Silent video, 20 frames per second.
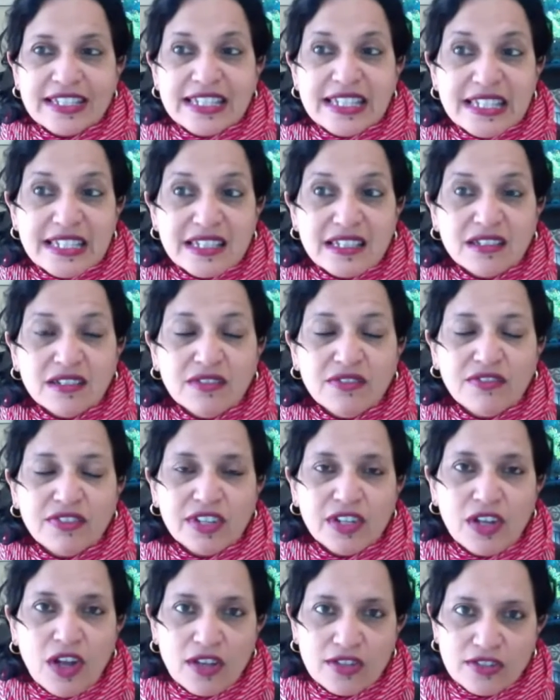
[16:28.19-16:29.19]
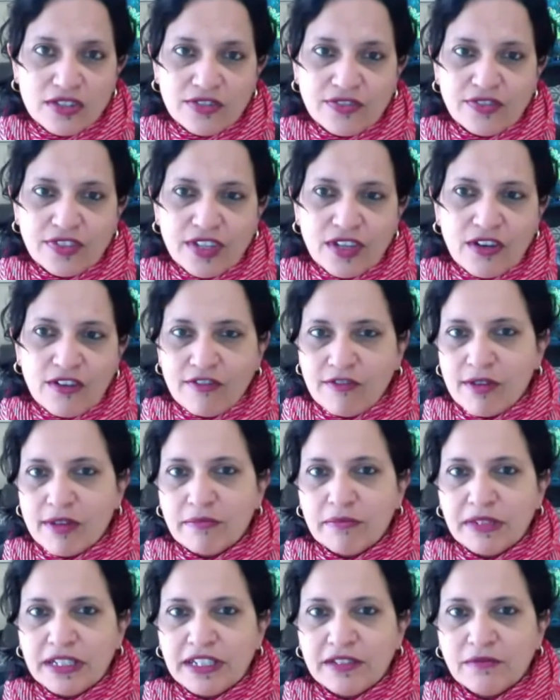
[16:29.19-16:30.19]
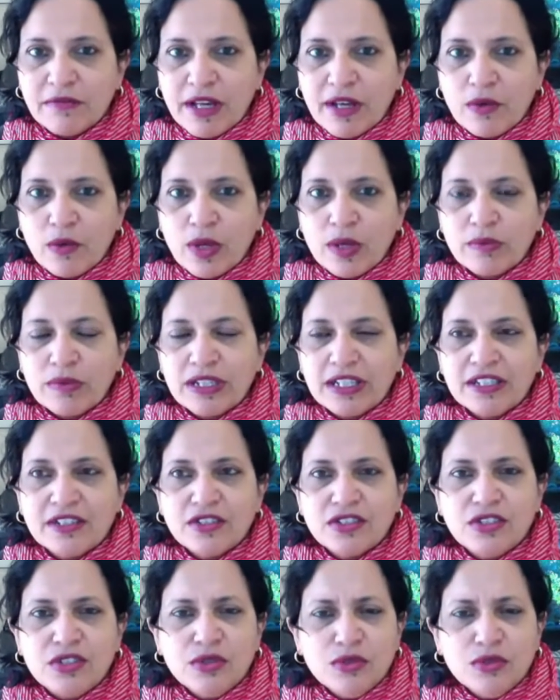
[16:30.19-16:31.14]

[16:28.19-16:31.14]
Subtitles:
This is the philosophy of 1 million by 1 million.